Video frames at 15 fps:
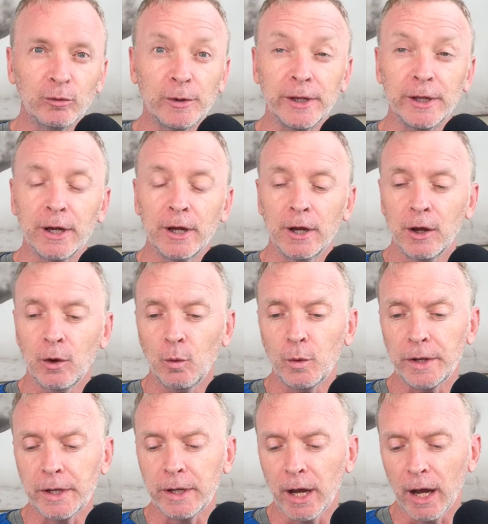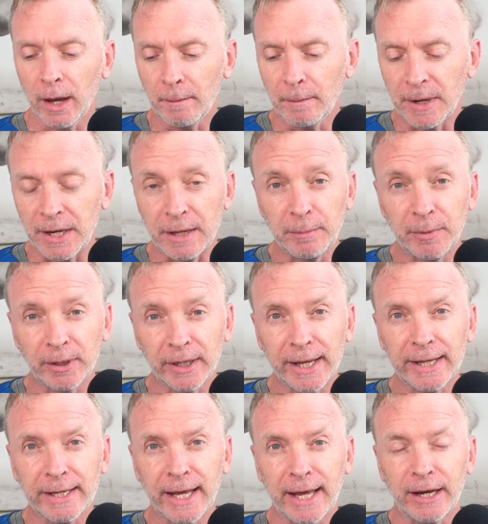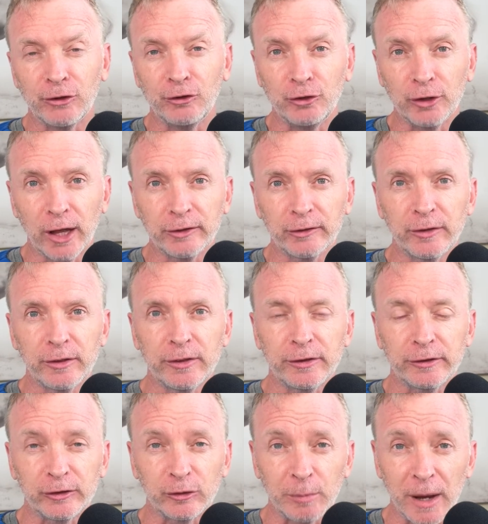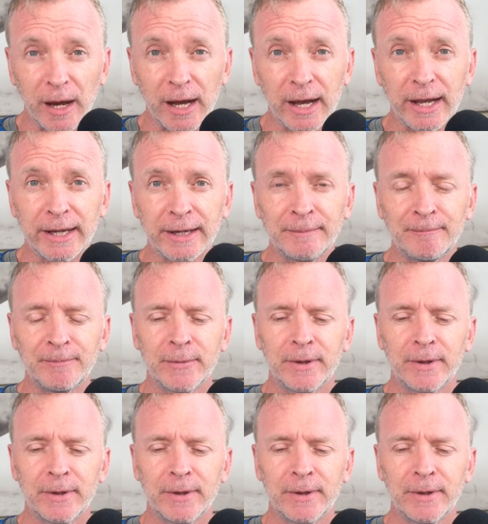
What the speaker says: We manipulate and adjust the spine,